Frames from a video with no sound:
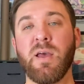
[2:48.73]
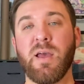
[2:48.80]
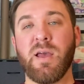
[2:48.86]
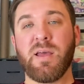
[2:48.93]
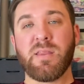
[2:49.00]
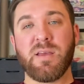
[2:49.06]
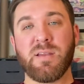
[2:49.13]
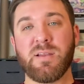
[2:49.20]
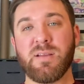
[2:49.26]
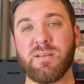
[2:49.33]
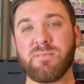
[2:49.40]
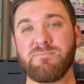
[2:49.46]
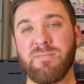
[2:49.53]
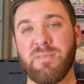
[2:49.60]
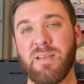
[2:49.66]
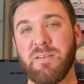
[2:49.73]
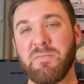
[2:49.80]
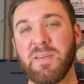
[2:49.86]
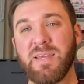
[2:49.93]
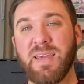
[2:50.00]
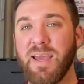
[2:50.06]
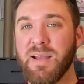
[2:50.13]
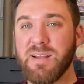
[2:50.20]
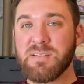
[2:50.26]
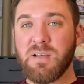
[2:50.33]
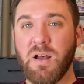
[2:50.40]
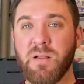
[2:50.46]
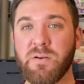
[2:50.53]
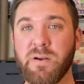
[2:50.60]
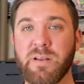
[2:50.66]
And then if he can't
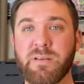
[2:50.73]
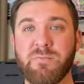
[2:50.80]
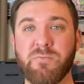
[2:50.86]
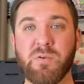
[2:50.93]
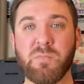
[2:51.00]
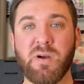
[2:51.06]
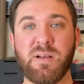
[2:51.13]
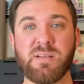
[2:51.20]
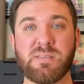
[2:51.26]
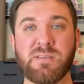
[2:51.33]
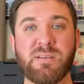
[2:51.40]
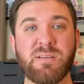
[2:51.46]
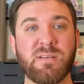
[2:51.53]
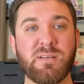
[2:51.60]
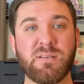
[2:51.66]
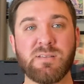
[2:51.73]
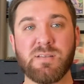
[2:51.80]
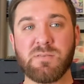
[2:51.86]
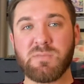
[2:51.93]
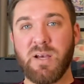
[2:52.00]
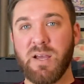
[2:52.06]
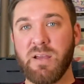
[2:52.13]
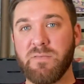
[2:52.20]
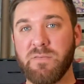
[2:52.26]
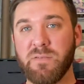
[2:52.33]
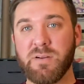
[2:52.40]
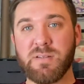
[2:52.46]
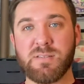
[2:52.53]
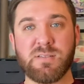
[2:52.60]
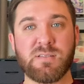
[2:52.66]
tolerate it, we might see some
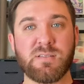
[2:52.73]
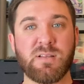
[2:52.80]
diaphoresis,